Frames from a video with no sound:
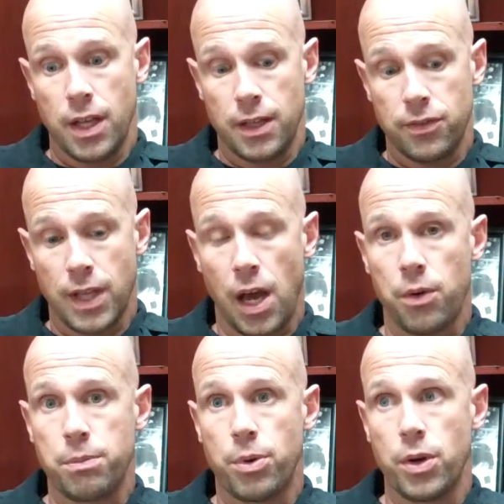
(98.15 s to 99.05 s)
and scouting
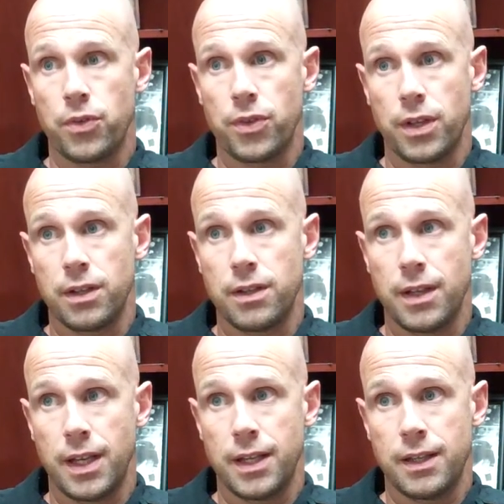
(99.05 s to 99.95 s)
reports.
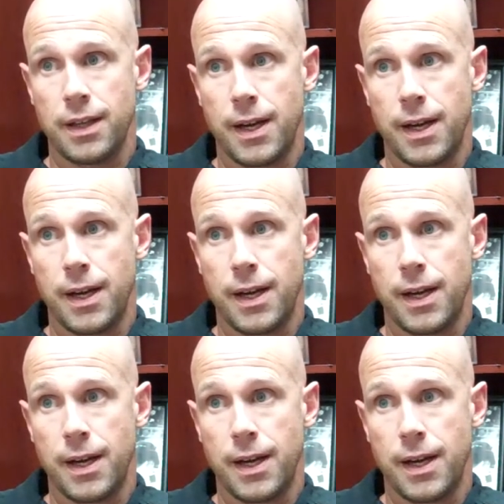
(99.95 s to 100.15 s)
And